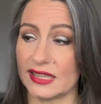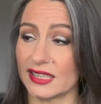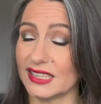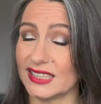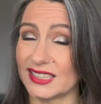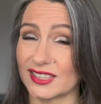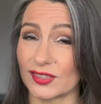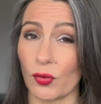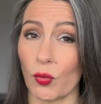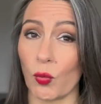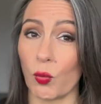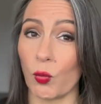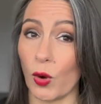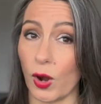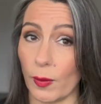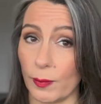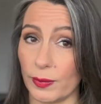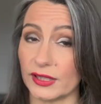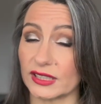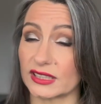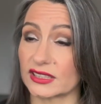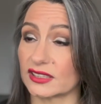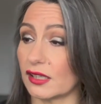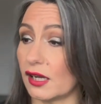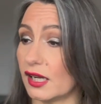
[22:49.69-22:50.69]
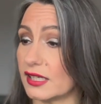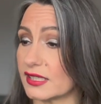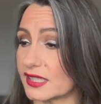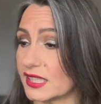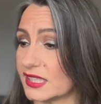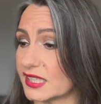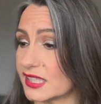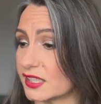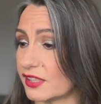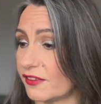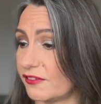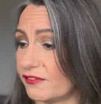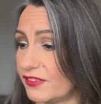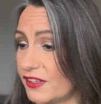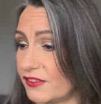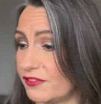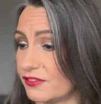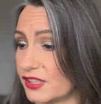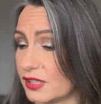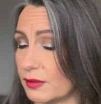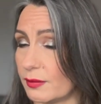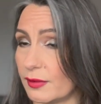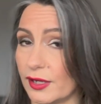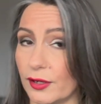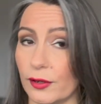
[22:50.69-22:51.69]
This is a whopper size. This is the
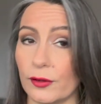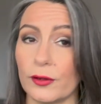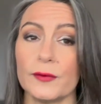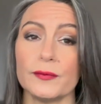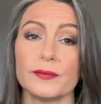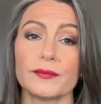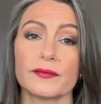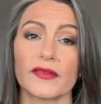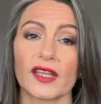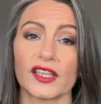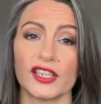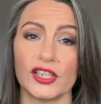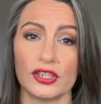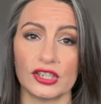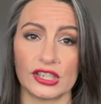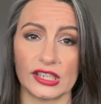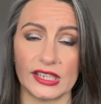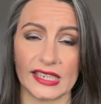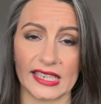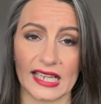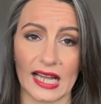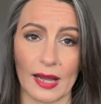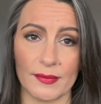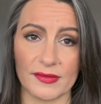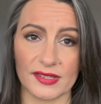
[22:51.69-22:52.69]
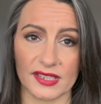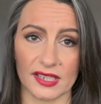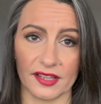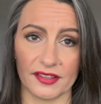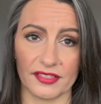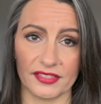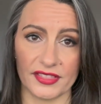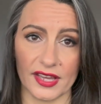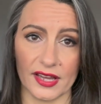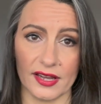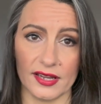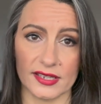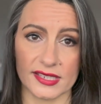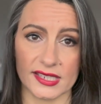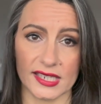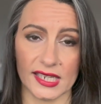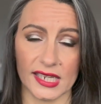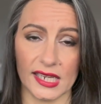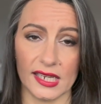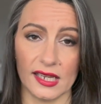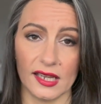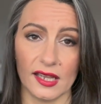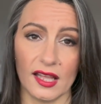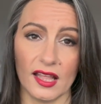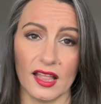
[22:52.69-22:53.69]
50ml. Usually it comes in a
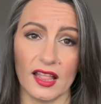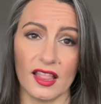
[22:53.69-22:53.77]
30.